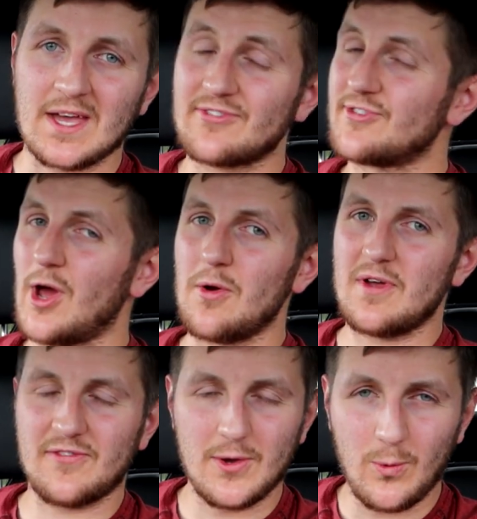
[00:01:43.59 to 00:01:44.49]
So
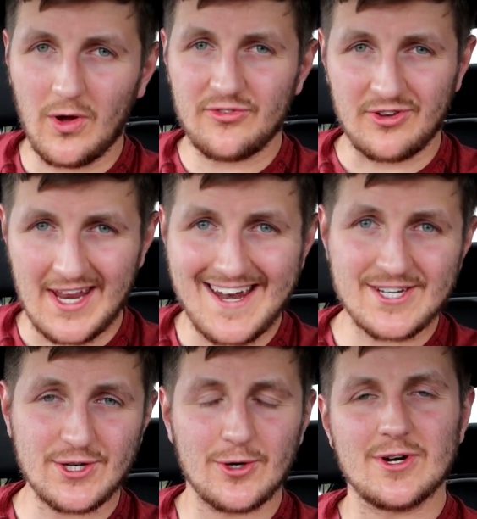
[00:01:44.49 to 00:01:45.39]
if you want an
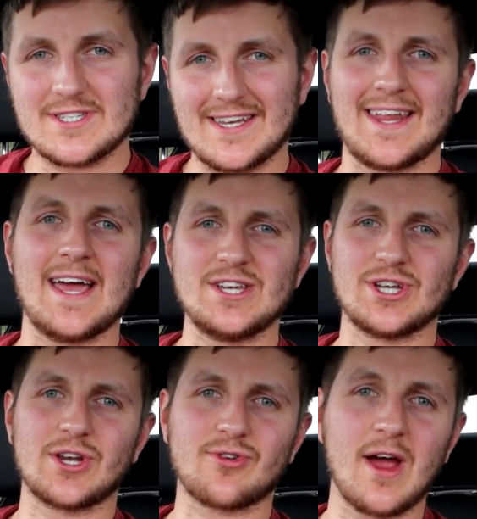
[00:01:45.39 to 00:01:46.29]
engine hoist and an
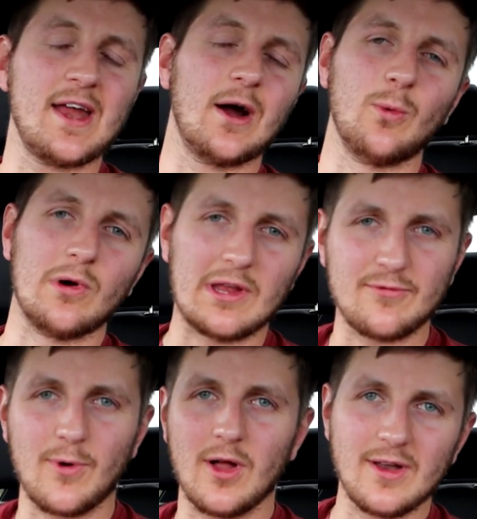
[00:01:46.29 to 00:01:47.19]
engine crane, I will
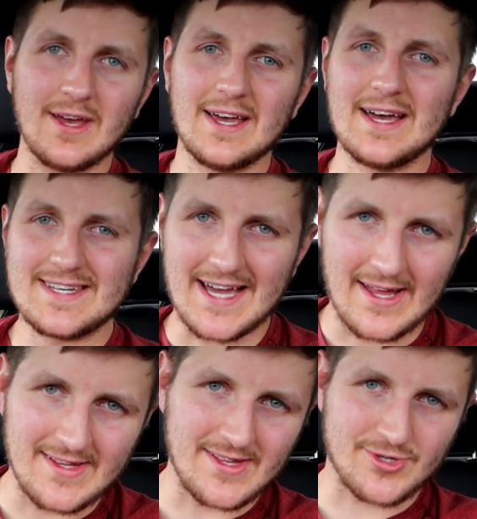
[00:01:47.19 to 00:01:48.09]
leave one
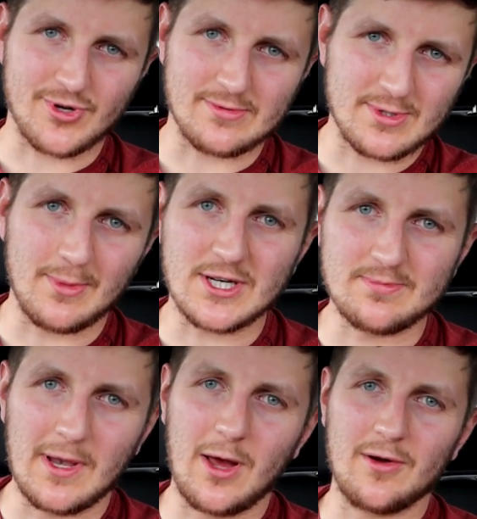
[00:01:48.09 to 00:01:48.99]
down in the description box
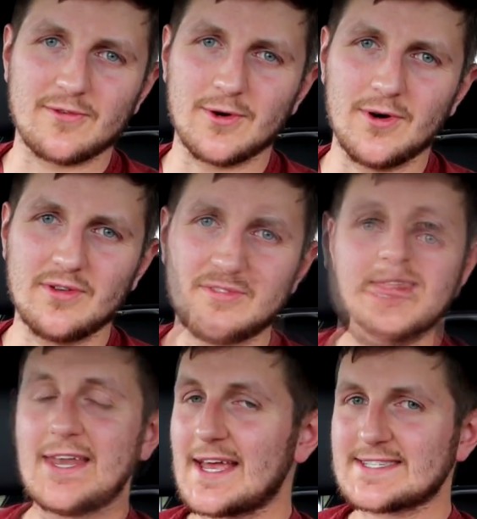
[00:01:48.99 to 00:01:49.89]
below, of
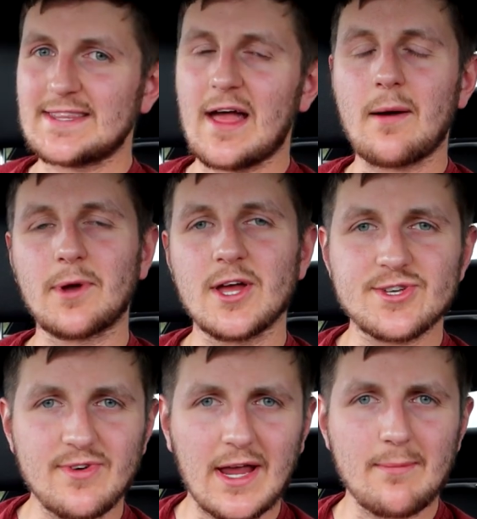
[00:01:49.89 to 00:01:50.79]
course. The next thing that I'm going
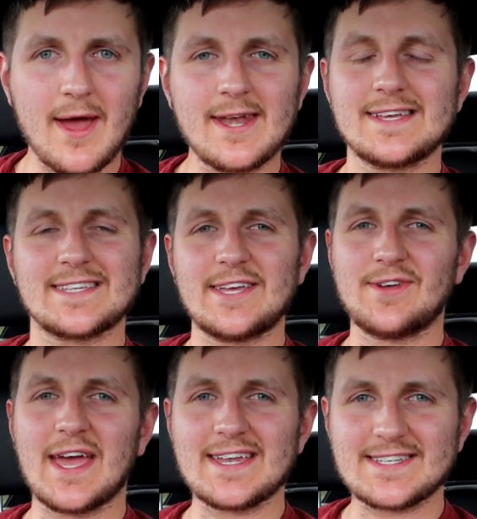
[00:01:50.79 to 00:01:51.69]
to recommend is that
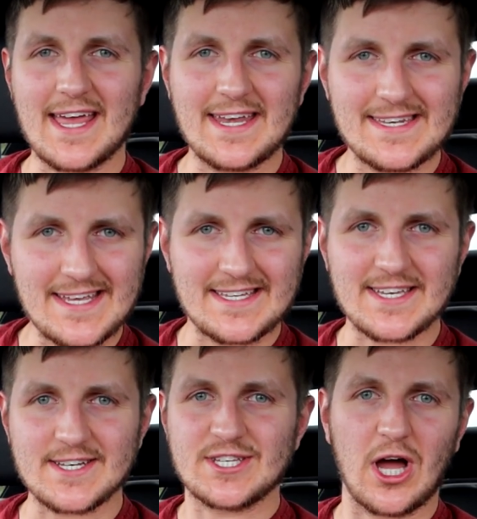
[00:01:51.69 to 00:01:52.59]
you get a
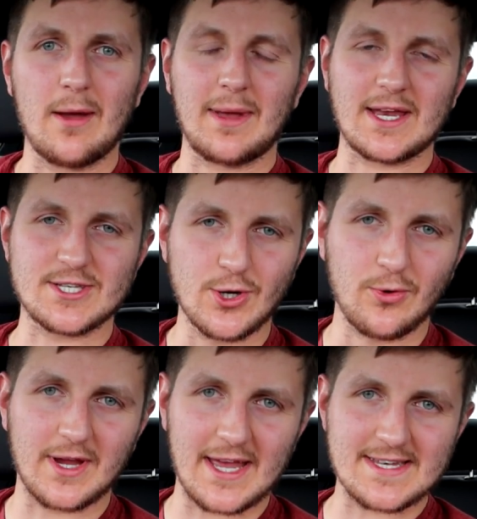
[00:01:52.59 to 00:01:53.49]
decent timing
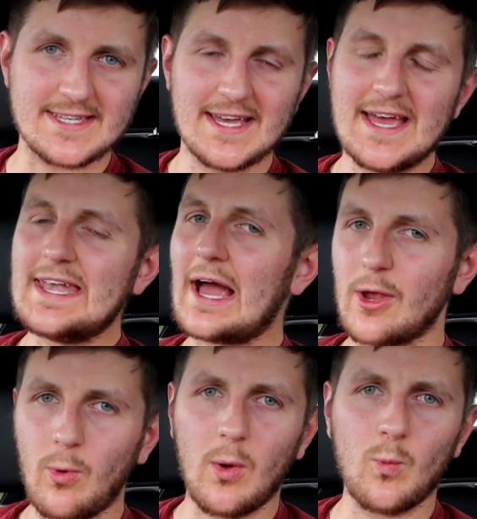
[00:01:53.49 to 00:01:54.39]
toolkit. Now
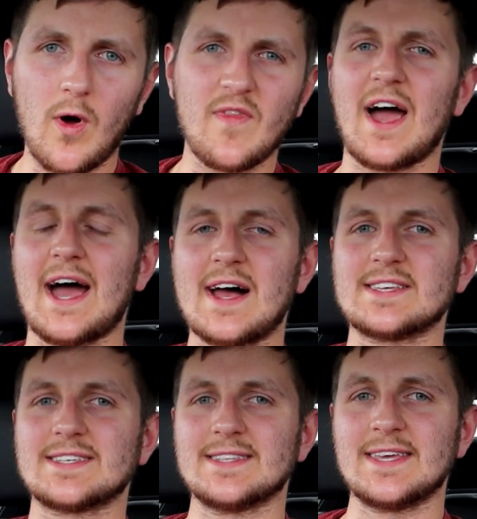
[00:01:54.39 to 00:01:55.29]
you want one that
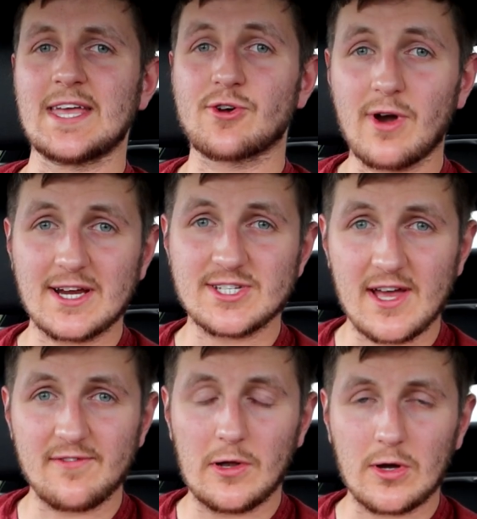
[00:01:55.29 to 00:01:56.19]
has the
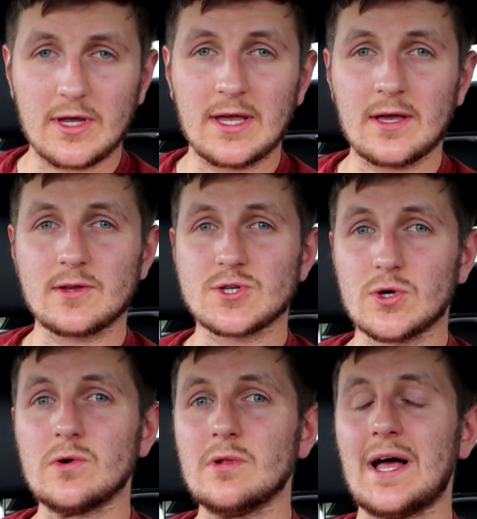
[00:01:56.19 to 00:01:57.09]
crankshaft locking
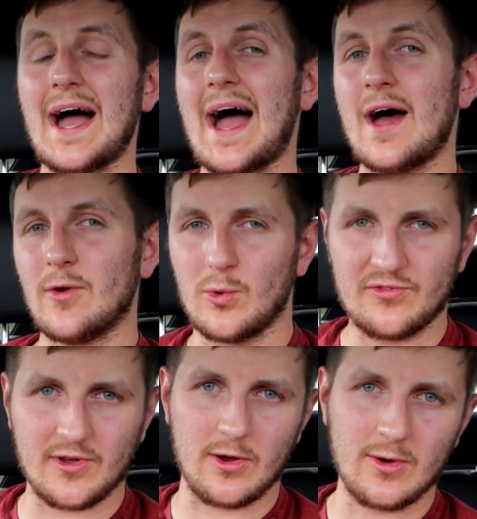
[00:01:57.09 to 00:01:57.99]
tool and
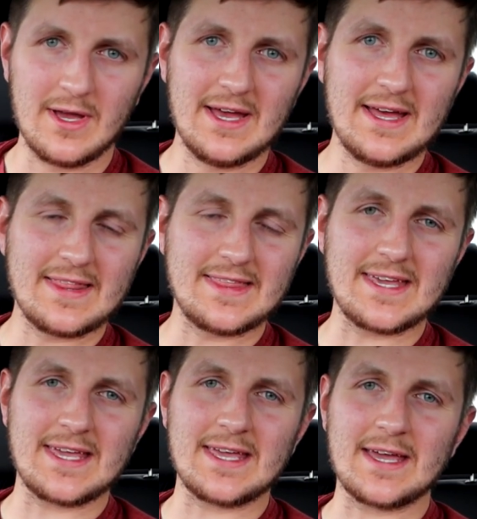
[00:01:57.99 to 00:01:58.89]
also
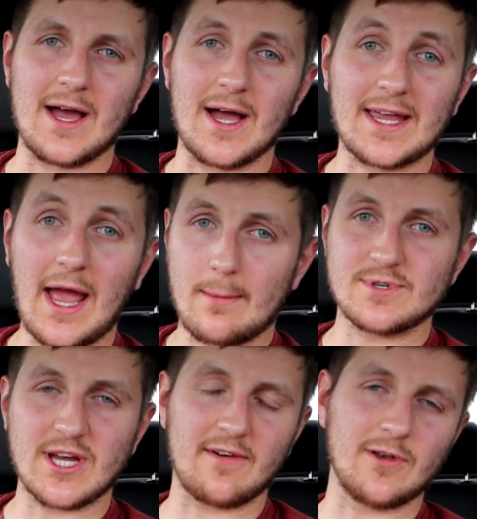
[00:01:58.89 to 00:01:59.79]
the uh,
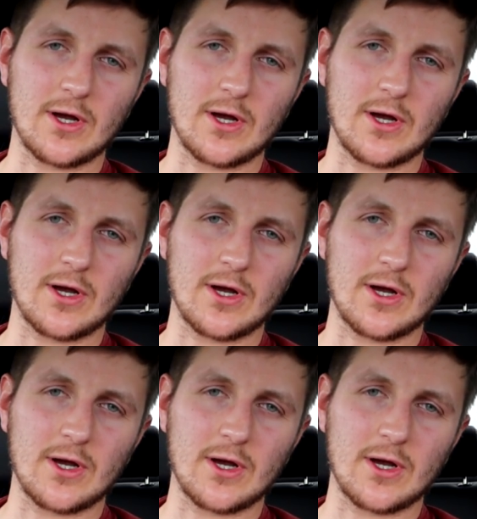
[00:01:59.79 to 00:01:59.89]
camshaft